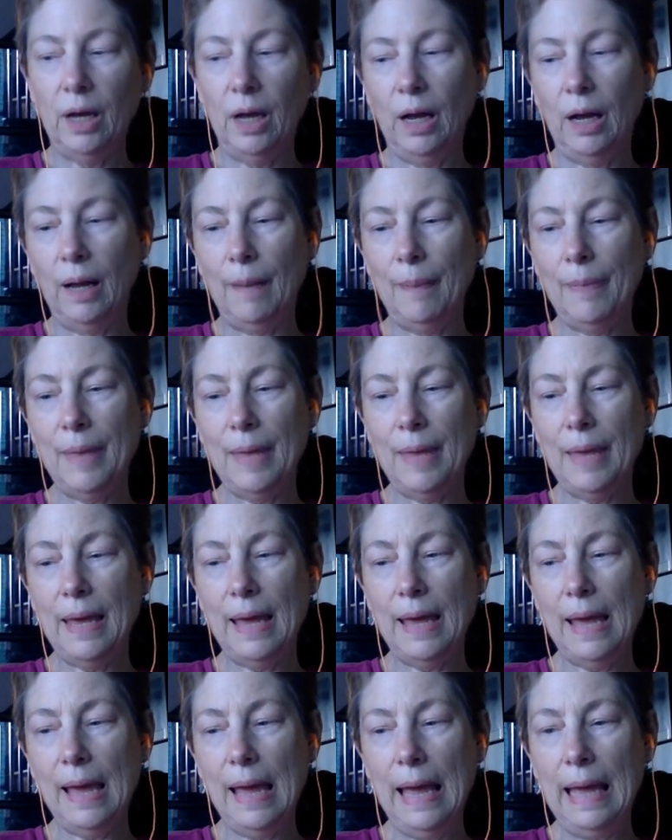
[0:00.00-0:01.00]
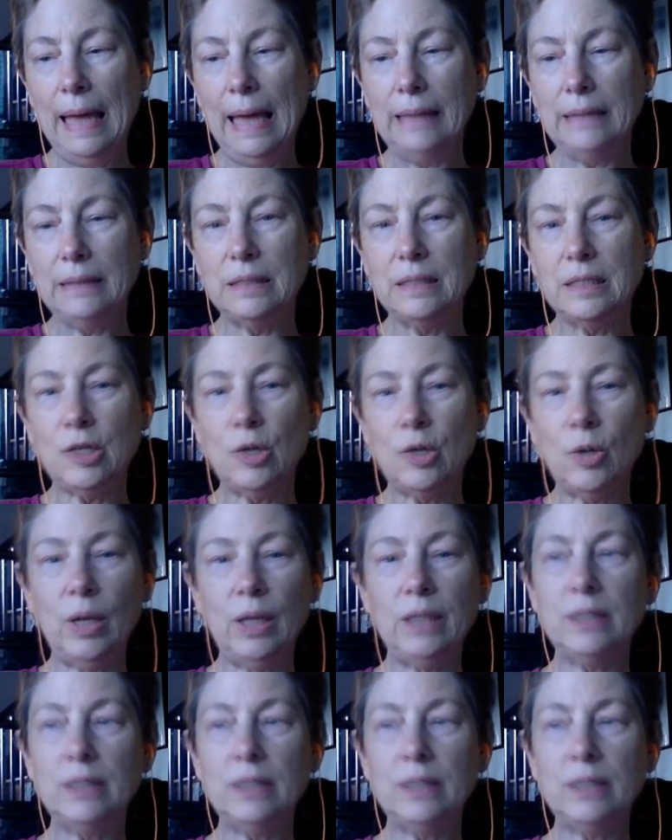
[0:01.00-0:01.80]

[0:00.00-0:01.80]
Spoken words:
Um, and so